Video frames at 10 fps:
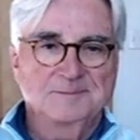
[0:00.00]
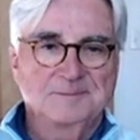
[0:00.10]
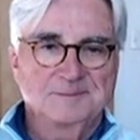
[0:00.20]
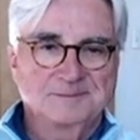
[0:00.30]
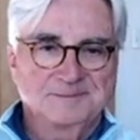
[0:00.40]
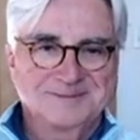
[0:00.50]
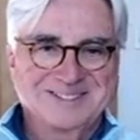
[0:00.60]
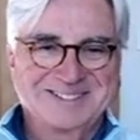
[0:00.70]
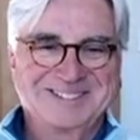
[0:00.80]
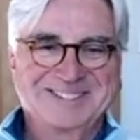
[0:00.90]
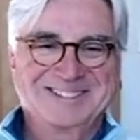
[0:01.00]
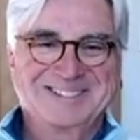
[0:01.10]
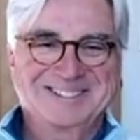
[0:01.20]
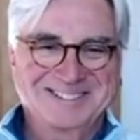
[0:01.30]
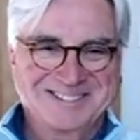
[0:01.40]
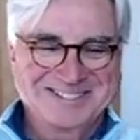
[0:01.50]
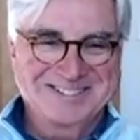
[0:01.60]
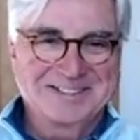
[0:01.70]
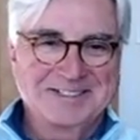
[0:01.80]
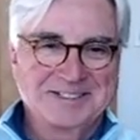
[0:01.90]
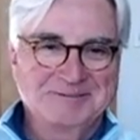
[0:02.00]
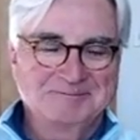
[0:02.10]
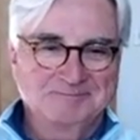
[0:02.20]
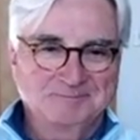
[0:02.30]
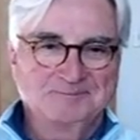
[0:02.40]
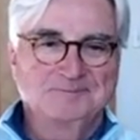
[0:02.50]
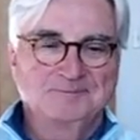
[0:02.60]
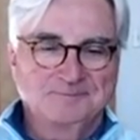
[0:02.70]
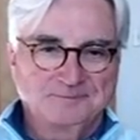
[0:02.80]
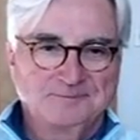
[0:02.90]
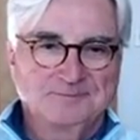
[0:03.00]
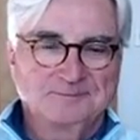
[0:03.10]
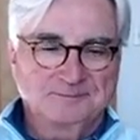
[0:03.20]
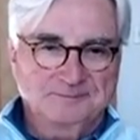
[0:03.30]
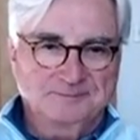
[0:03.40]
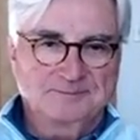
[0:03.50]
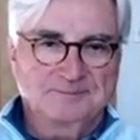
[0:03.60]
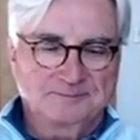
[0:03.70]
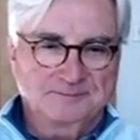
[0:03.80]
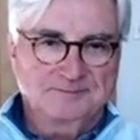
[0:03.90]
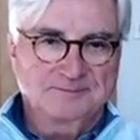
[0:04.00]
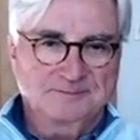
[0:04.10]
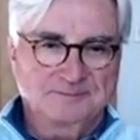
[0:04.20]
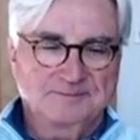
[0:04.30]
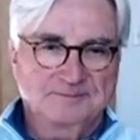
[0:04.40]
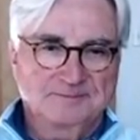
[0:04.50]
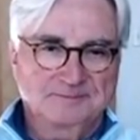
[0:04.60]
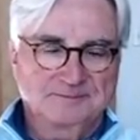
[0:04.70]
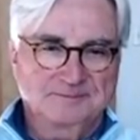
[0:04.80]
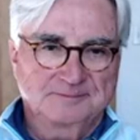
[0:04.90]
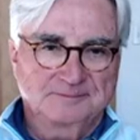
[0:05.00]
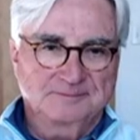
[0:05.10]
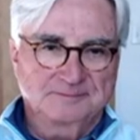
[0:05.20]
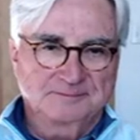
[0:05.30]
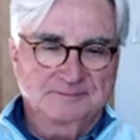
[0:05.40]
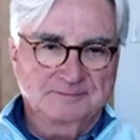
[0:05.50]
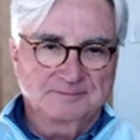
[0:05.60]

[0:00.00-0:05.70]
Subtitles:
This person isn't speaking.